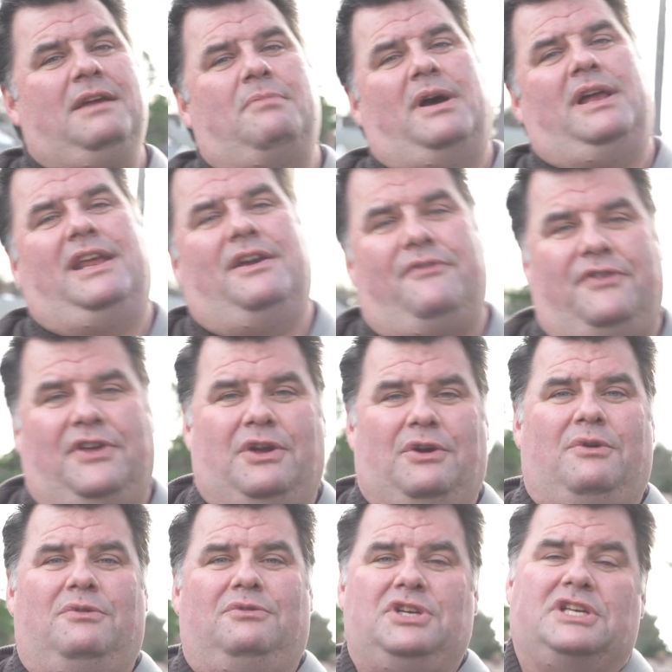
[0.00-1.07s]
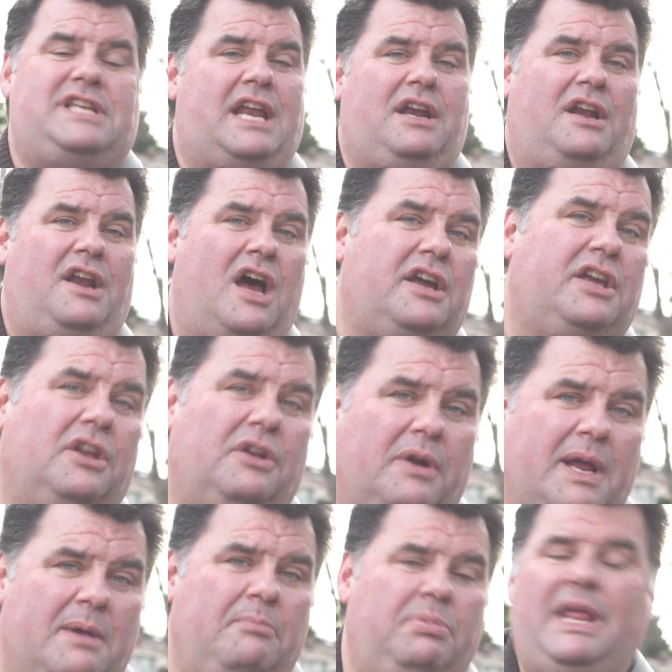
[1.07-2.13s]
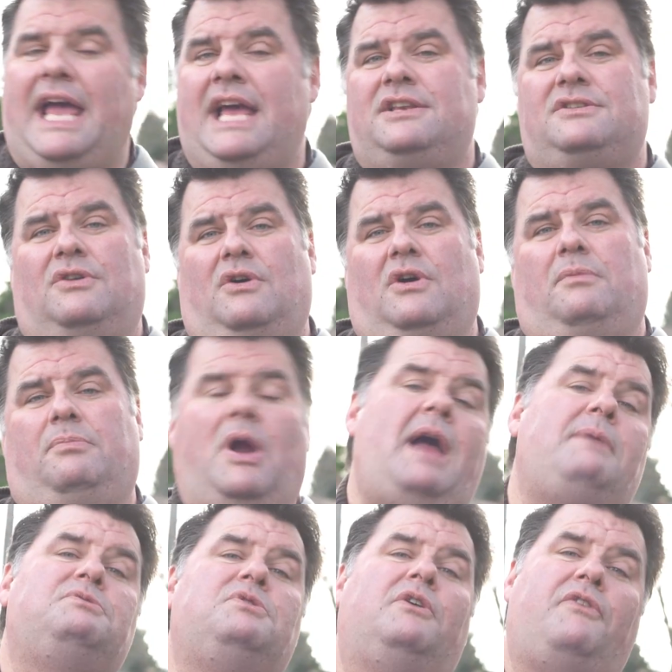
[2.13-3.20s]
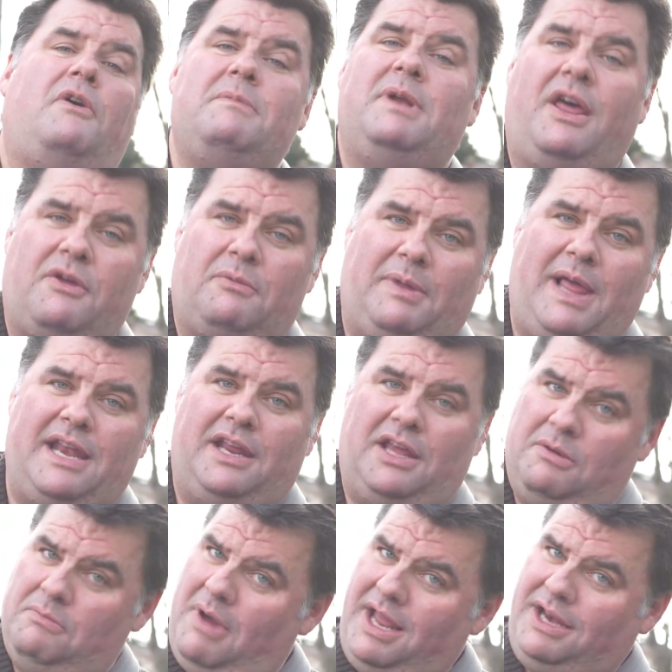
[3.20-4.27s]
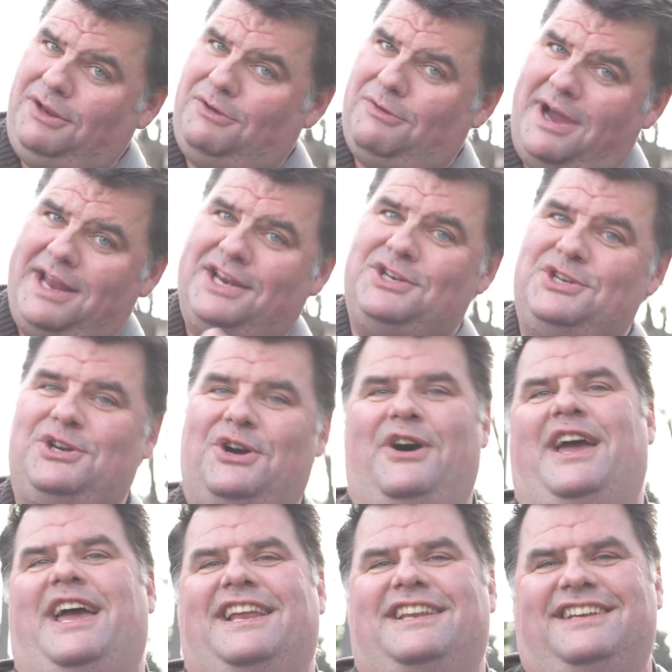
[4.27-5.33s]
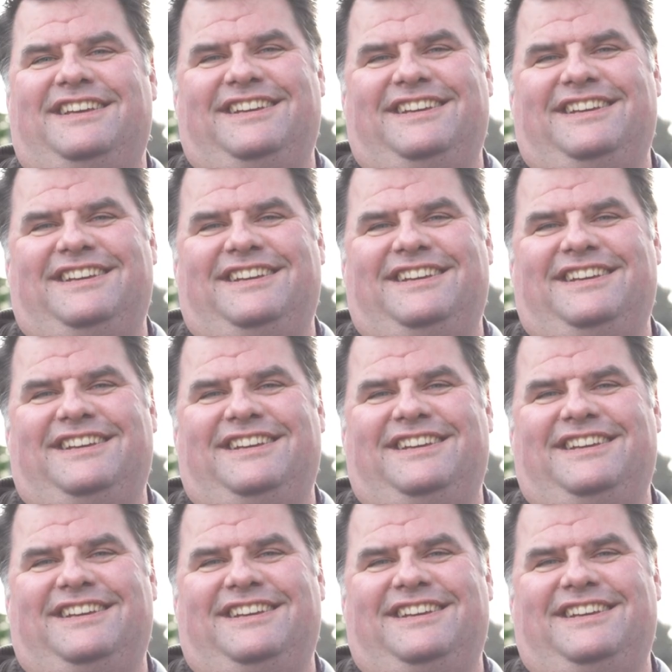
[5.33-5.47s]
but if you just had an ocular implant or perhaps were from another planet, you might quite enjoy it.